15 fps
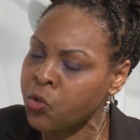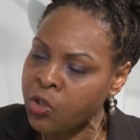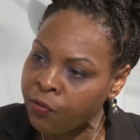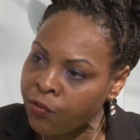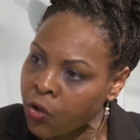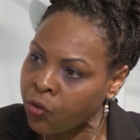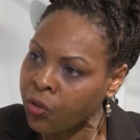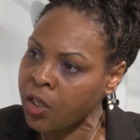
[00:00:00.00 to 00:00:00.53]
So
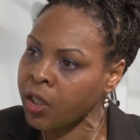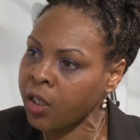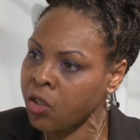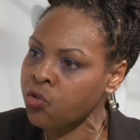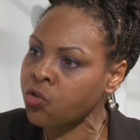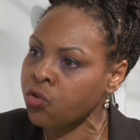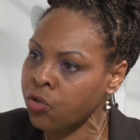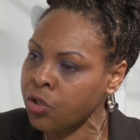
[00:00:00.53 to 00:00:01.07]
if you're
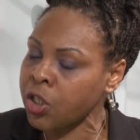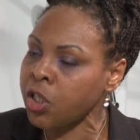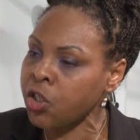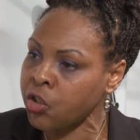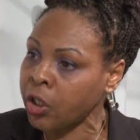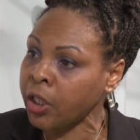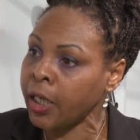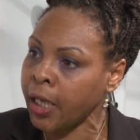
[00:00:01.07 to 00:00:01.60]
thinking
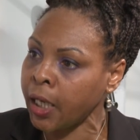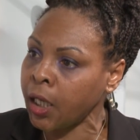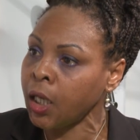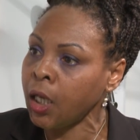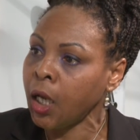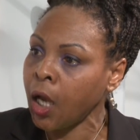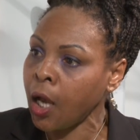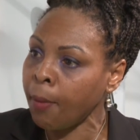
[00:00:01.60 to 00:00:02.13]
strategically
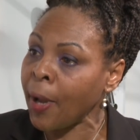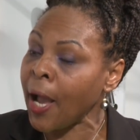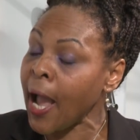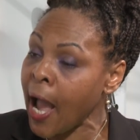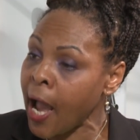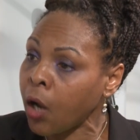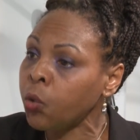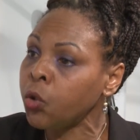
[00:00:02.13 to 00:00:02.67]
about how